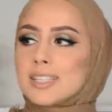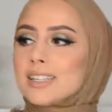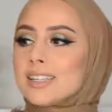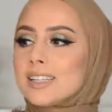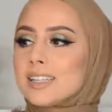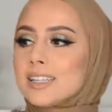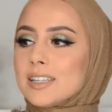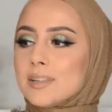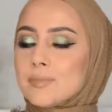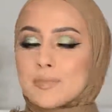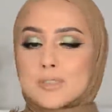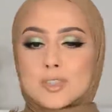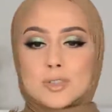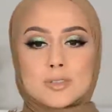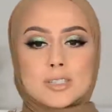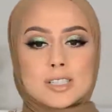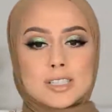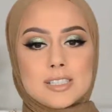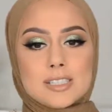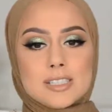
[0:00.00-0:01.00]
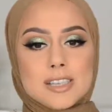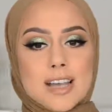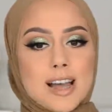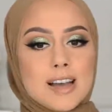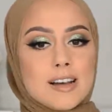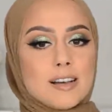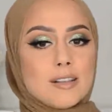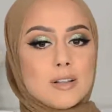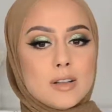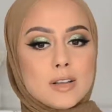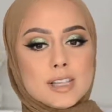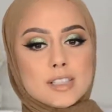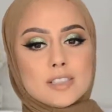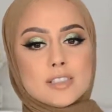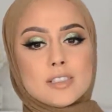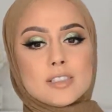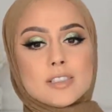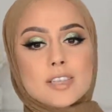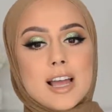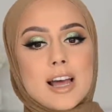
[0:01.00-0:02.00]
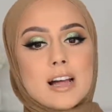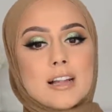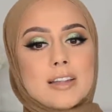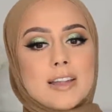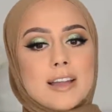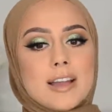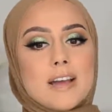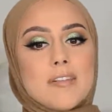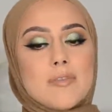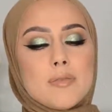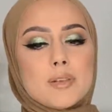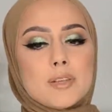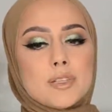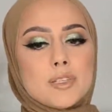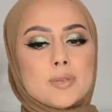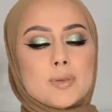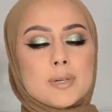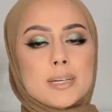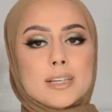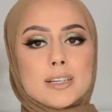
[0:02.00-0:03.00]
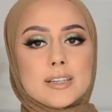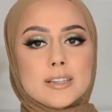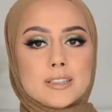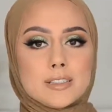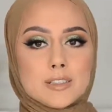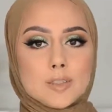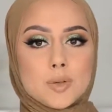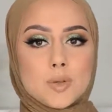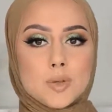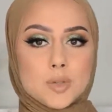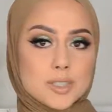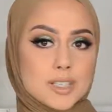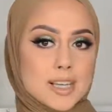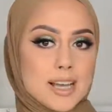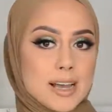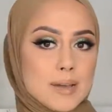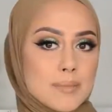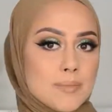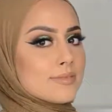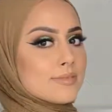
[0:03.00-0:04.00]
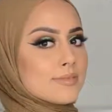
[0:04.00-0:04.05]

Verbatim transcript: Um, so this style is the style that I've been doing the whole time.